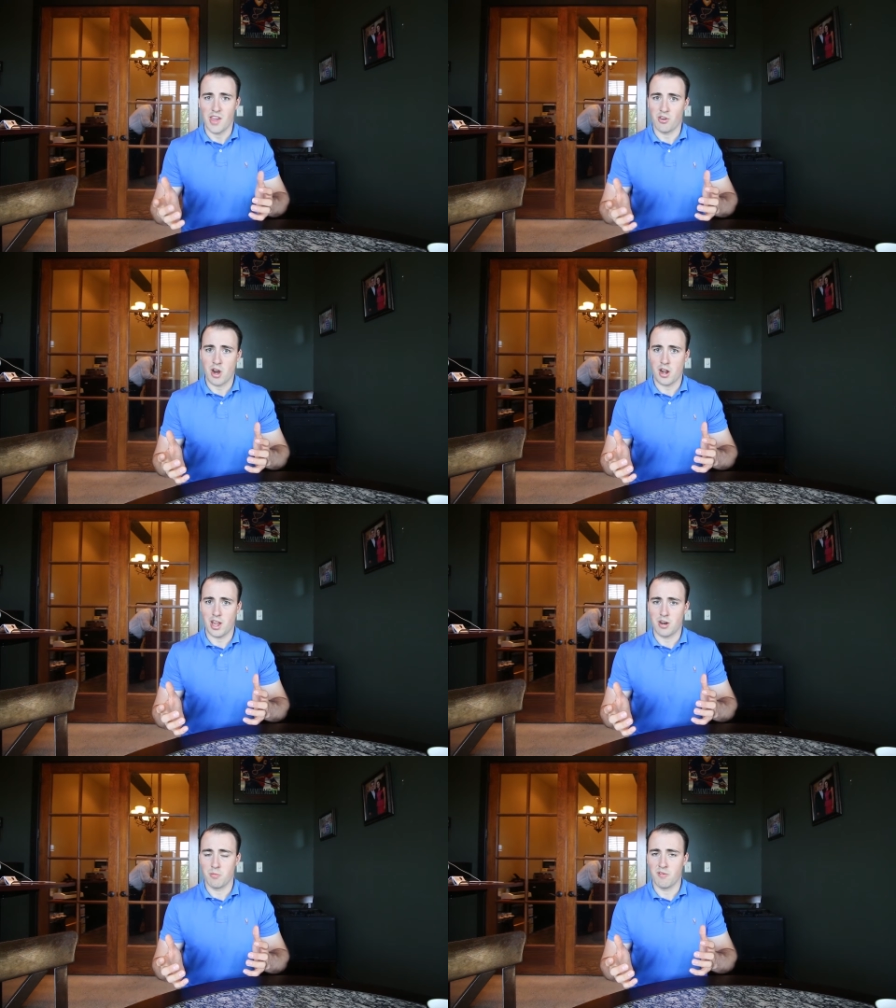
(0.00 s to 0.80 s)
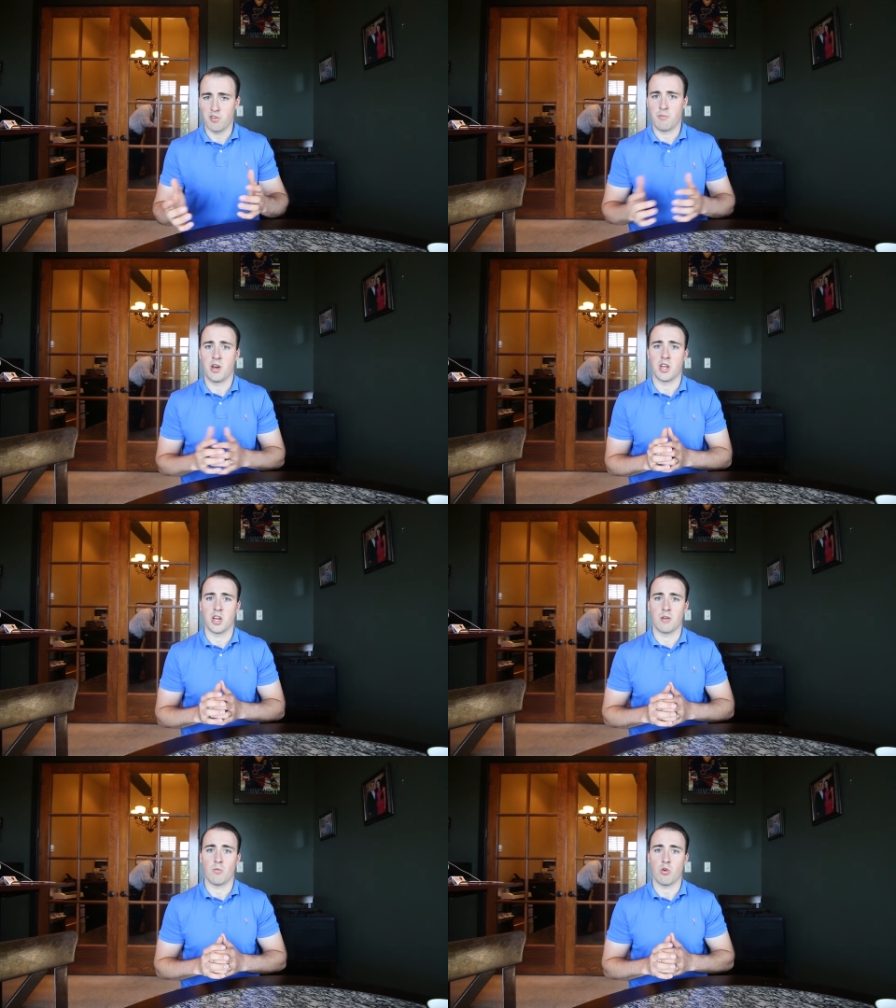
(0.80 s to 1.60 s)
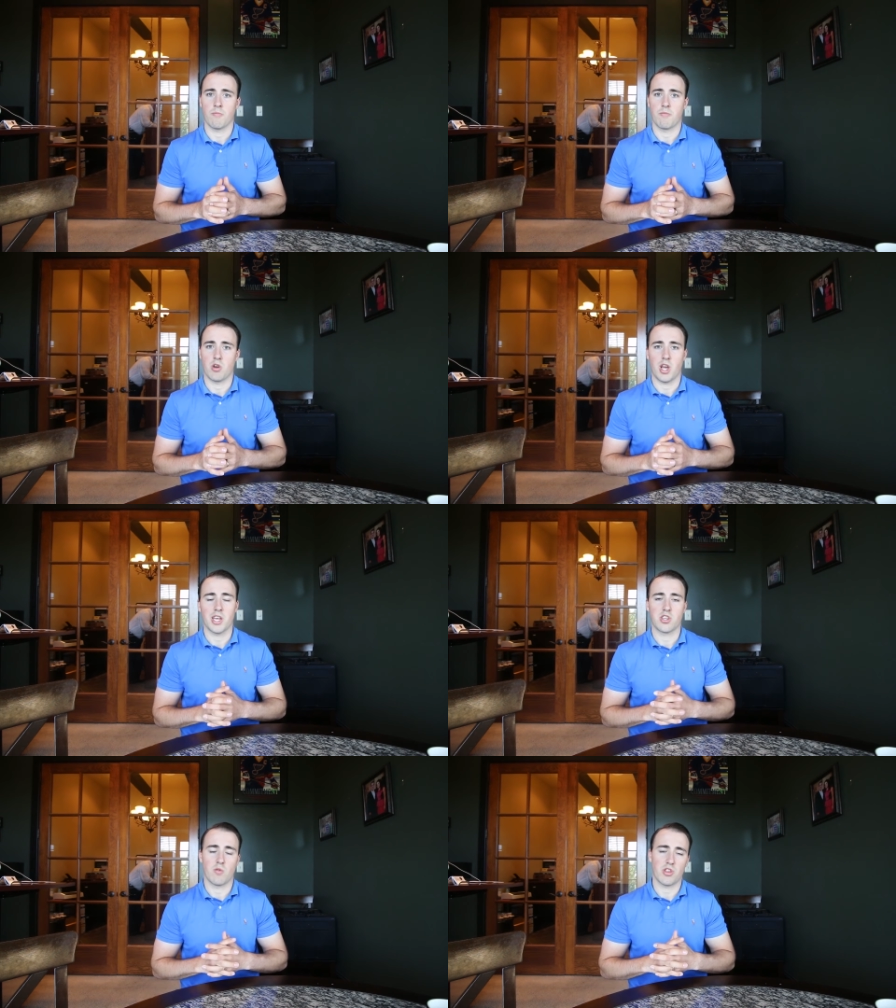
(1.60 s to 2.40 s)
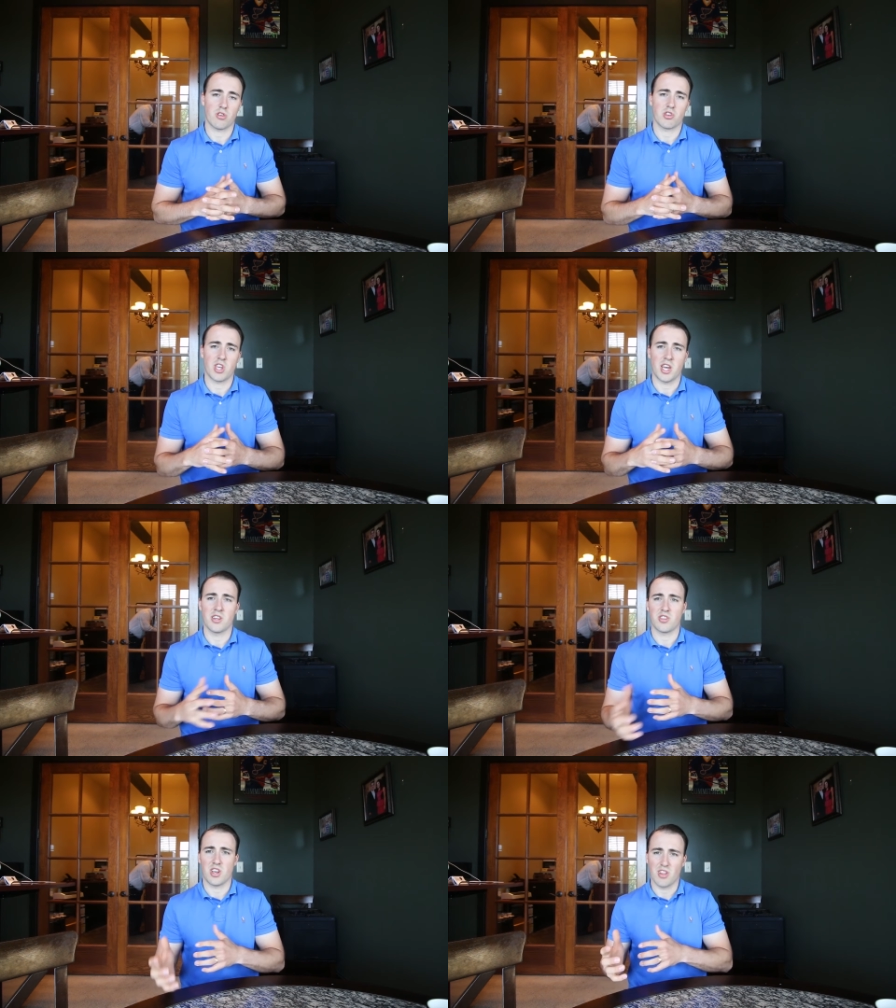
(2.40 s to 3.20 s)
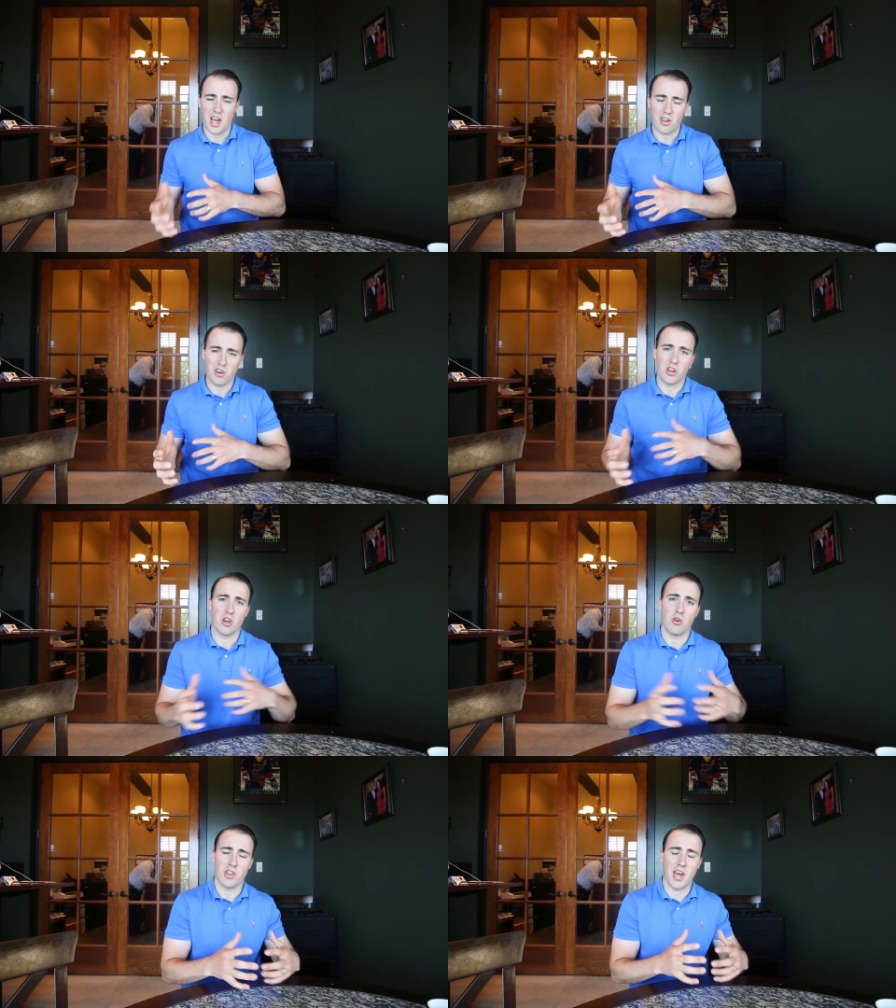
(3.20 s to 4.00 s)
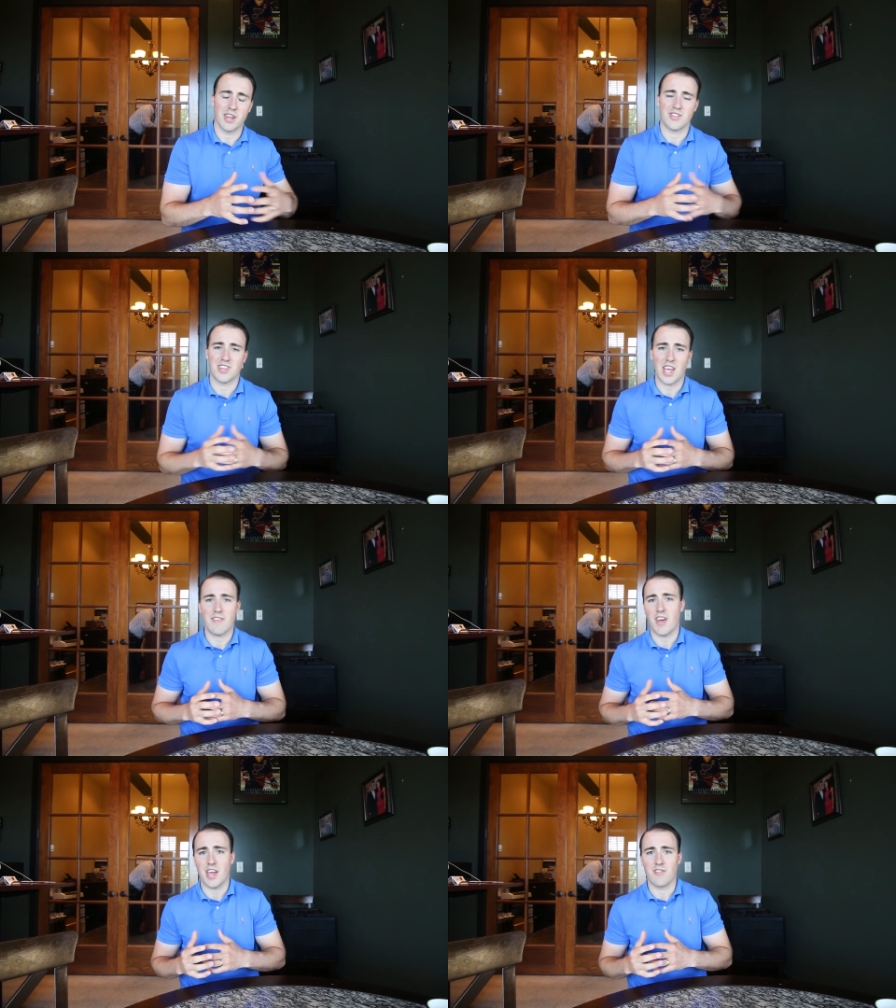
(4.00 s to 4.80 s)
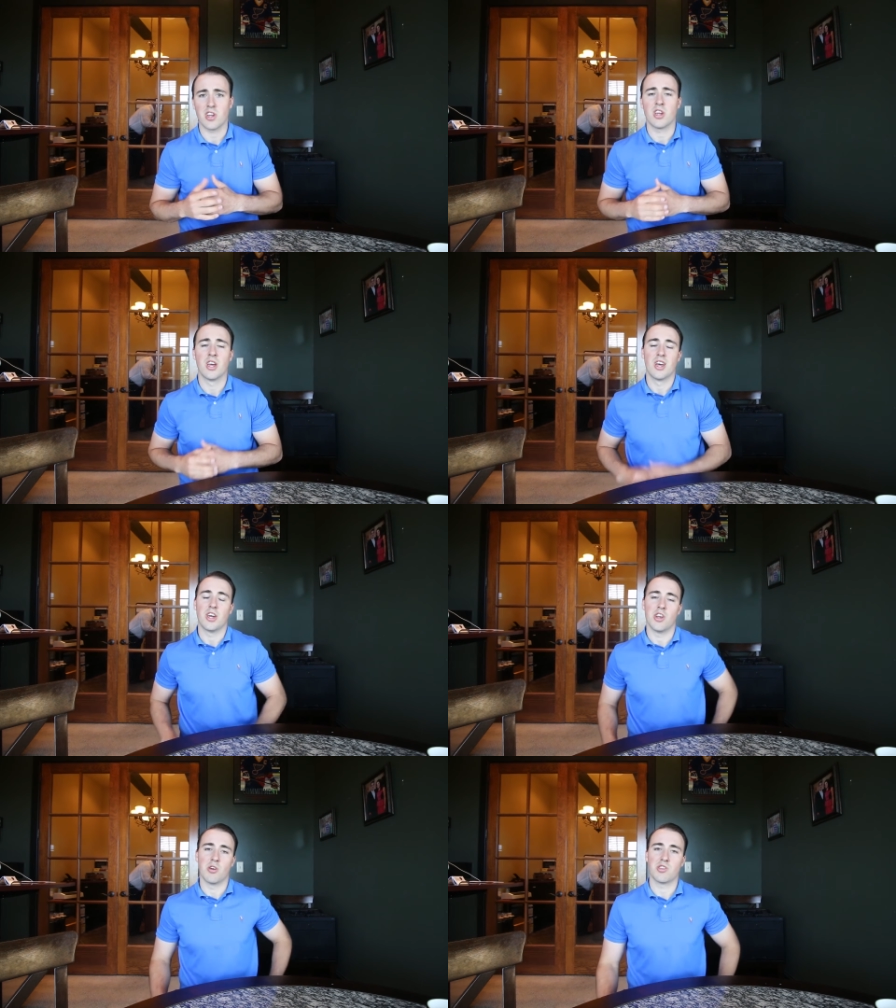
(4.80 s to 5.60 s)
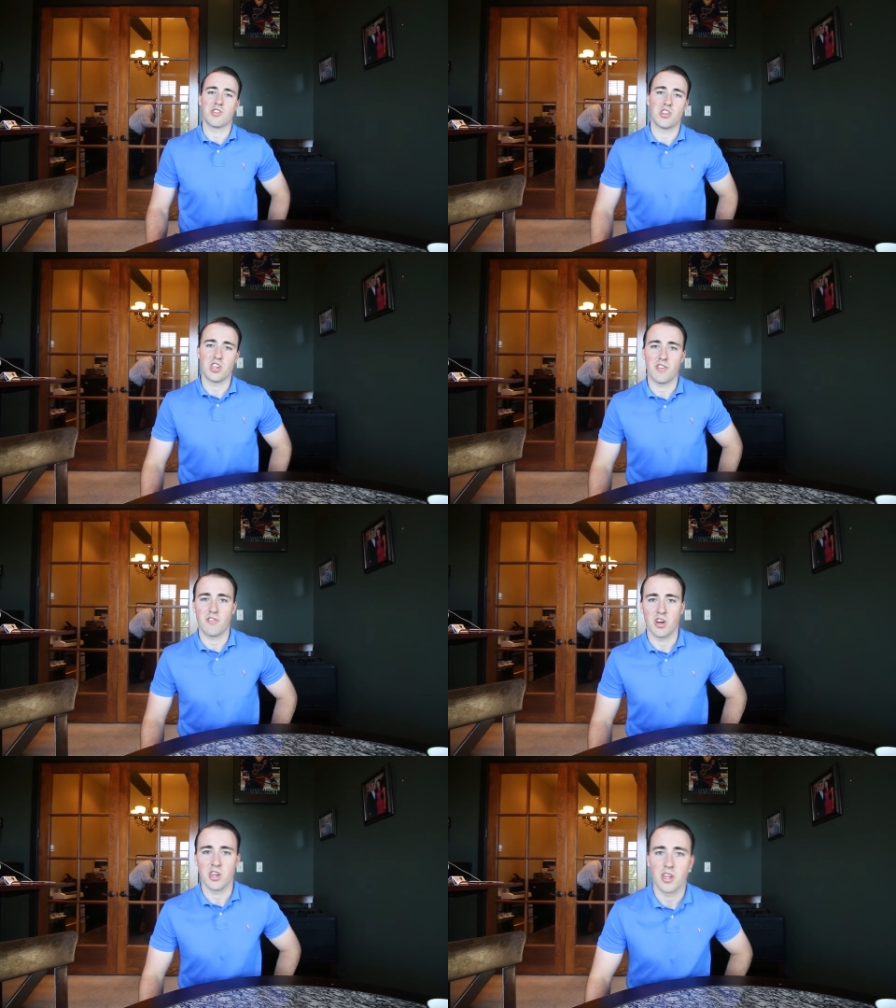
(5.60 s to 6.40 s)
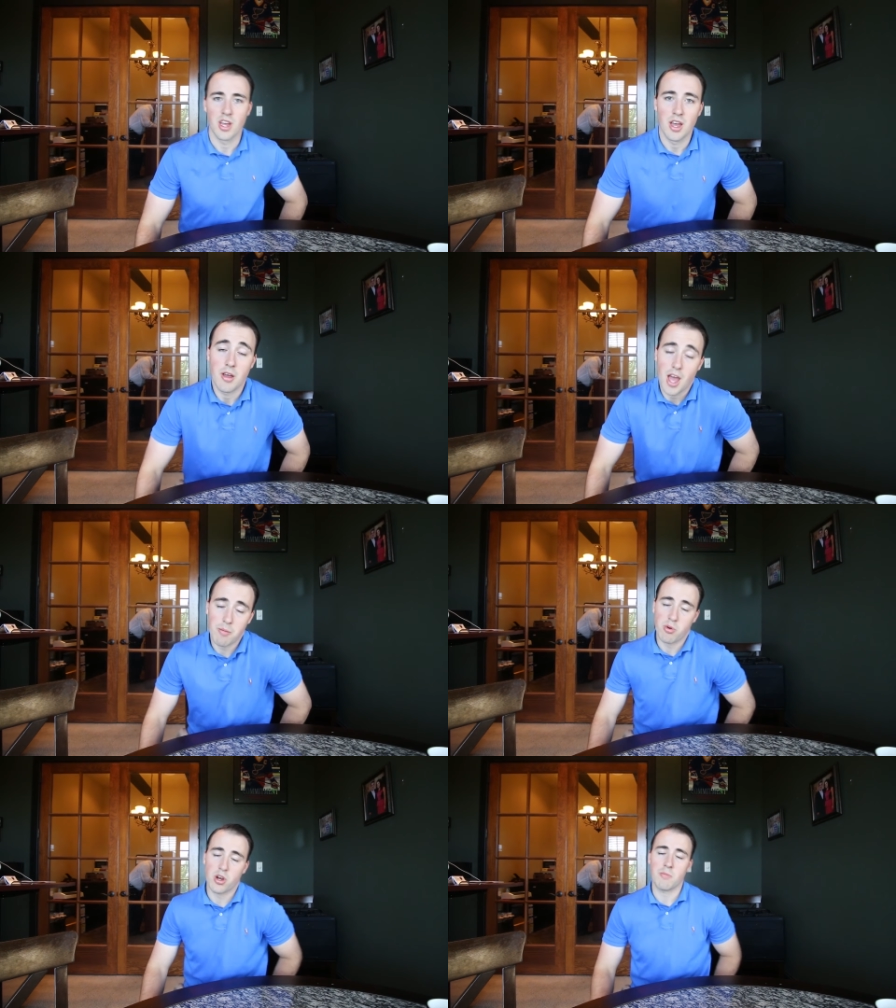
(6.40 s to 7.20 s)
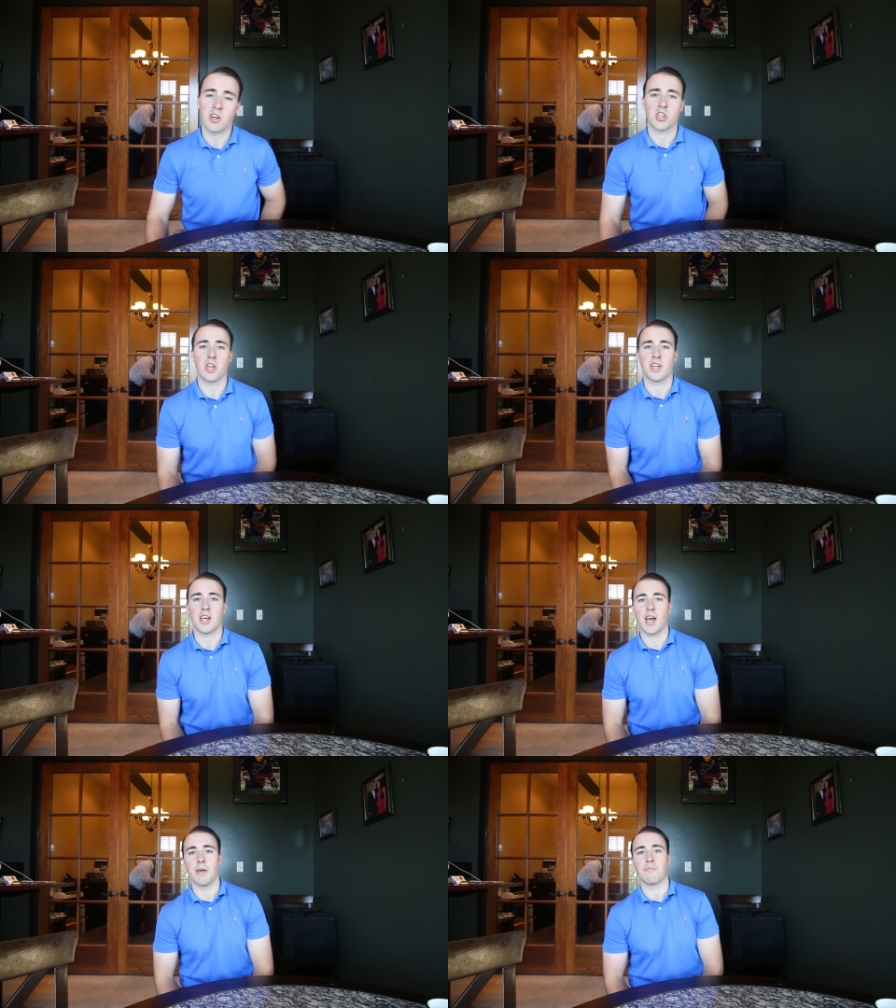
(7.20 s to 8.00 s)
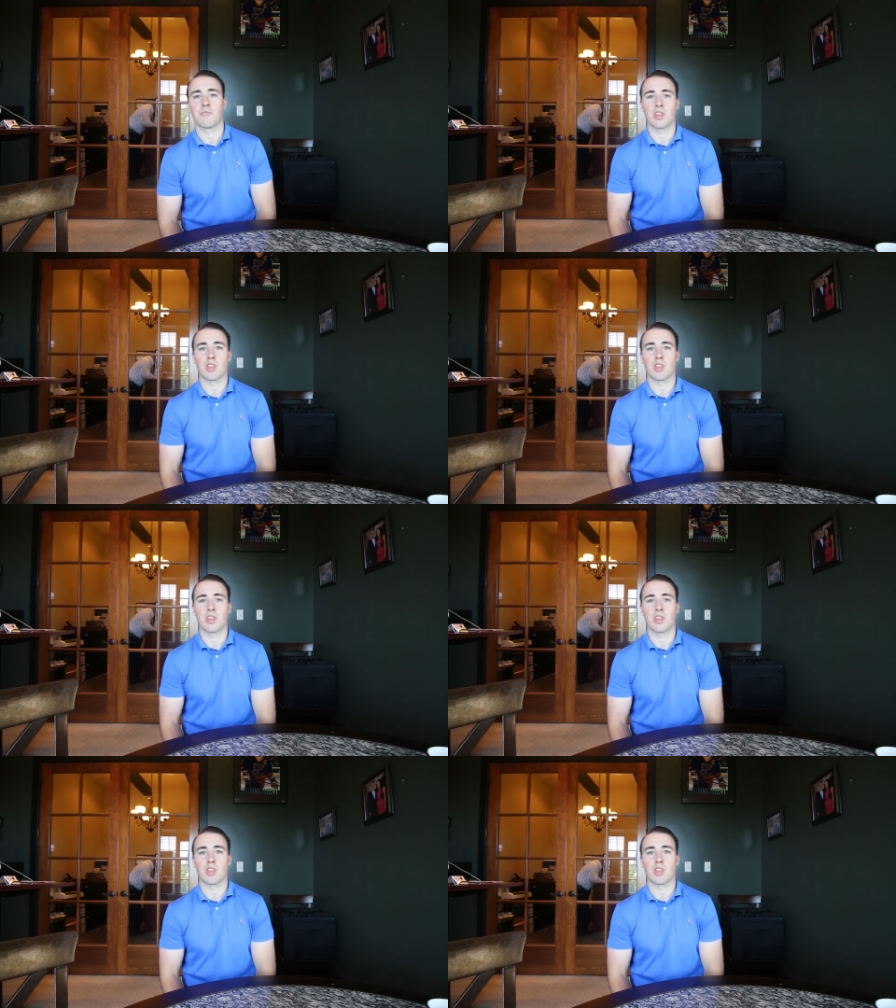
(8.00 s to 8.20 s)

and they're not allowed to move their money anymore. Okay, so what they're saying is they allow you to go to that safe haven known as the G fund at pretty much any time.